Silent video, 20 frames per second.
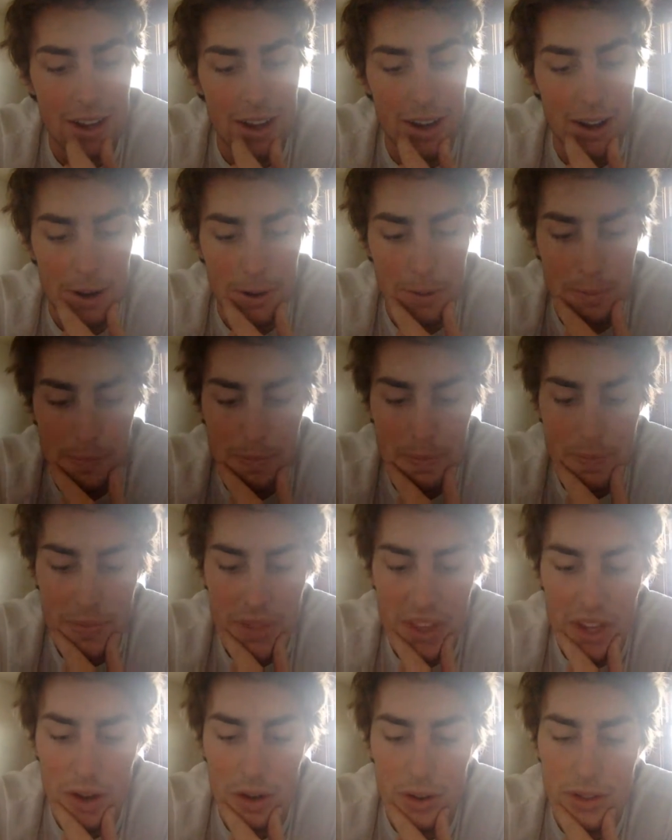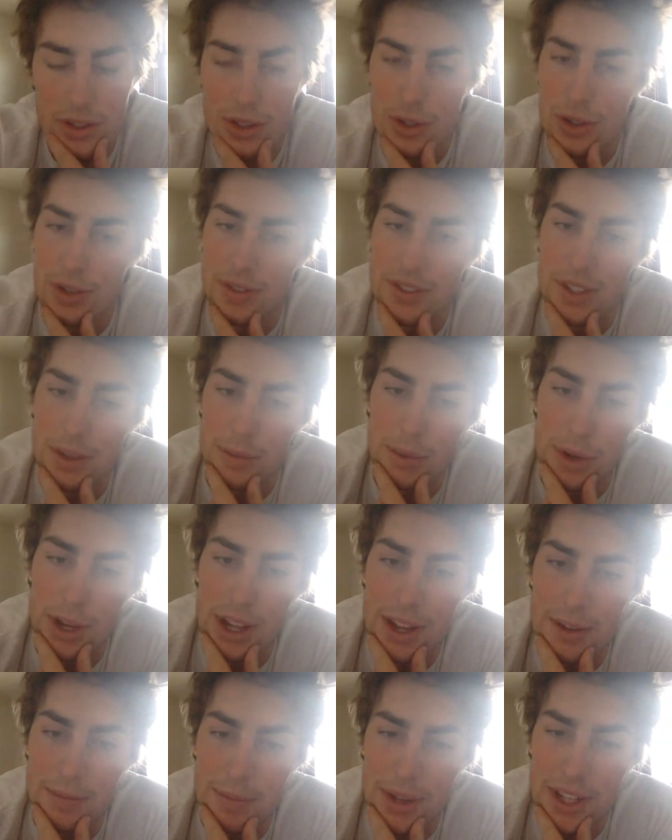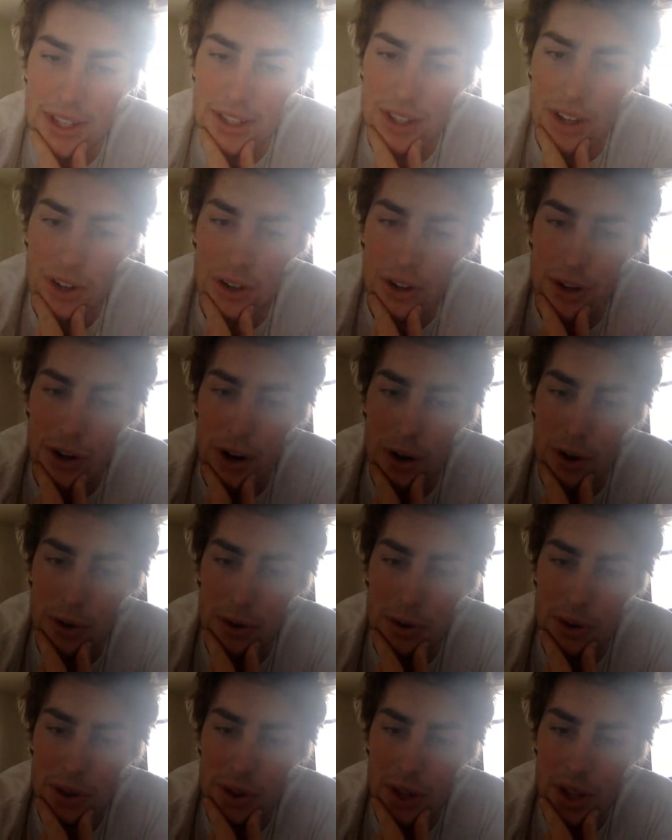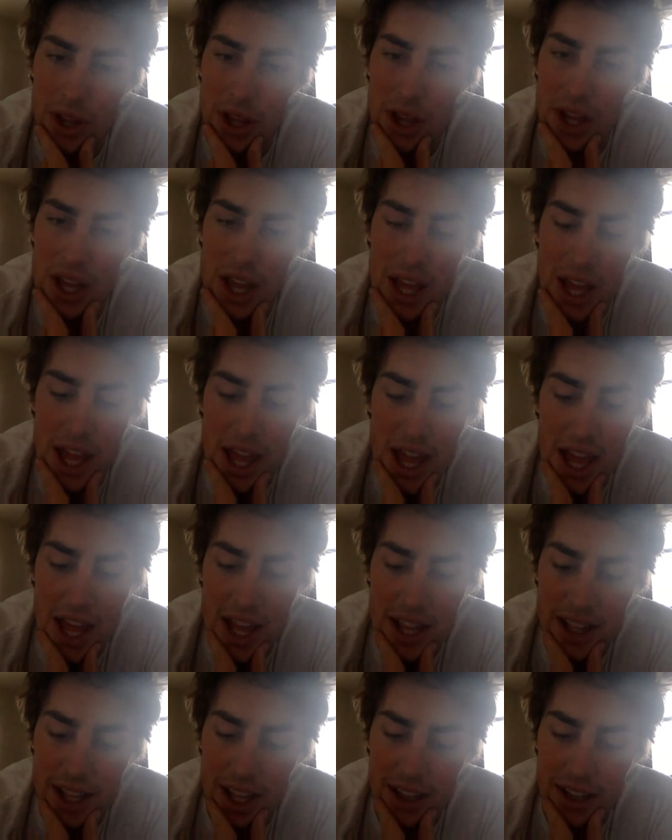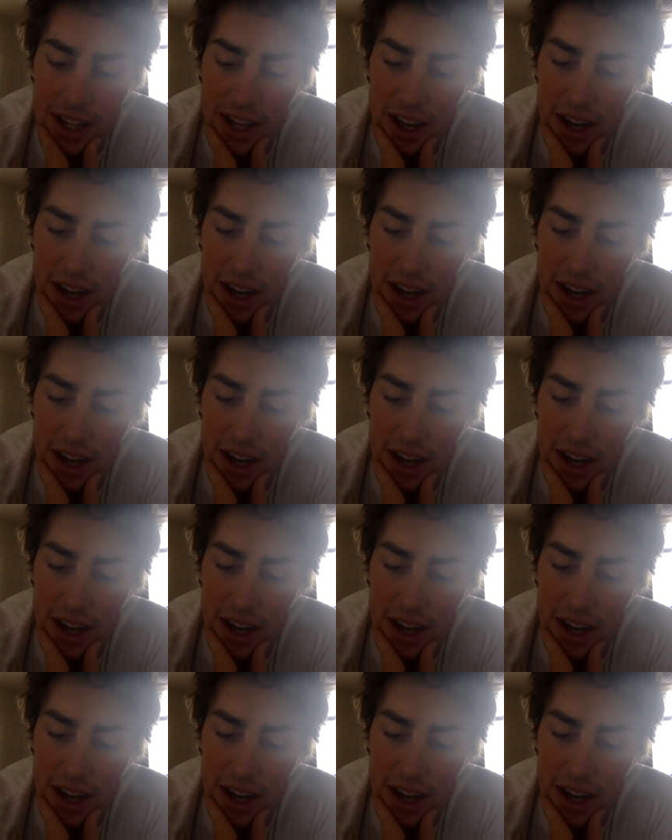Also, if someone admits under oath that the